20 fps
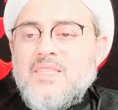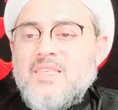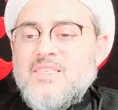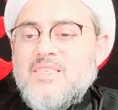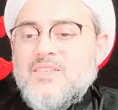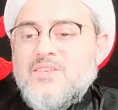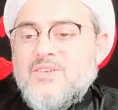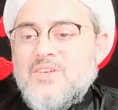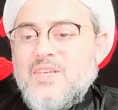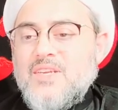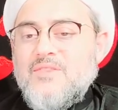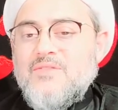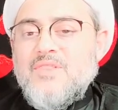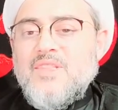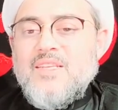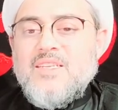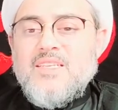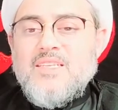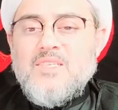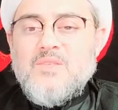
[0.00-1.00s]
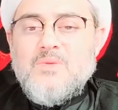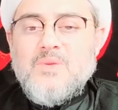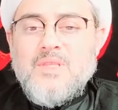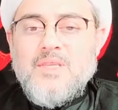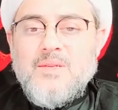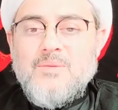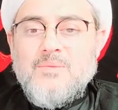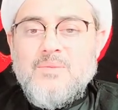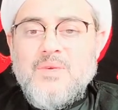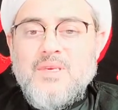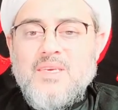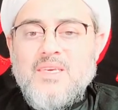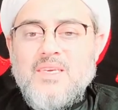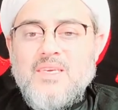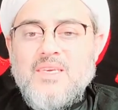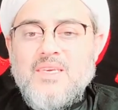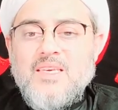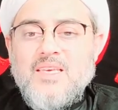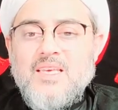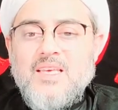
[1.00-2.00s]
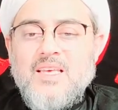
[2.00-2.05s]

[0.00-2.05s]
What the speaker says: this grief that is within me,